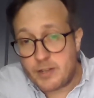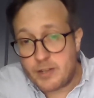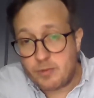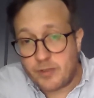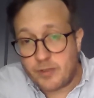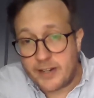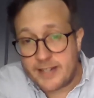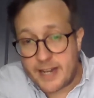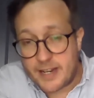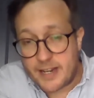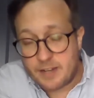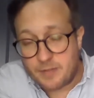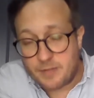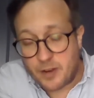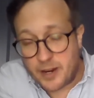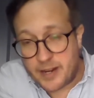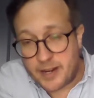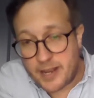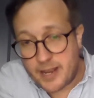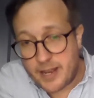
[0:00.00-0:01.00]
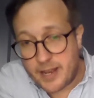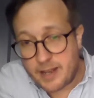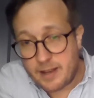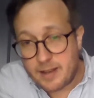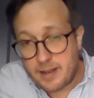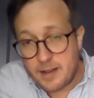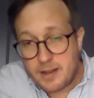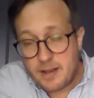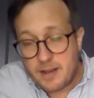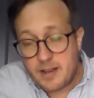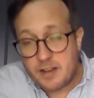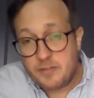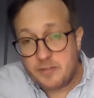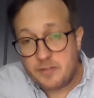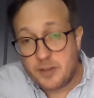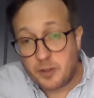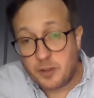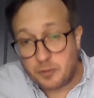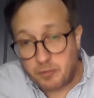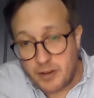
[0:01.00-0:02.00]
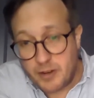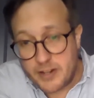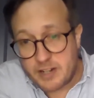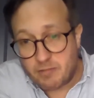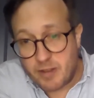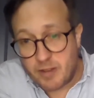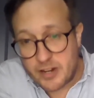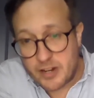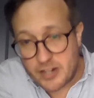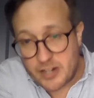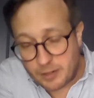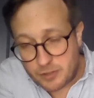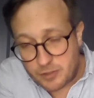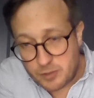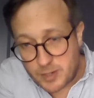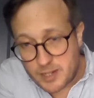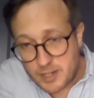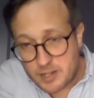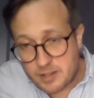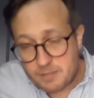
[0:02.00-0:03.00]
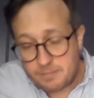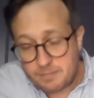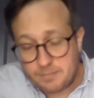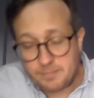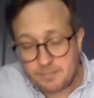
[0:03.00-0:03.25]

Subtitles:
trends we identified here, feel free to reach out to us.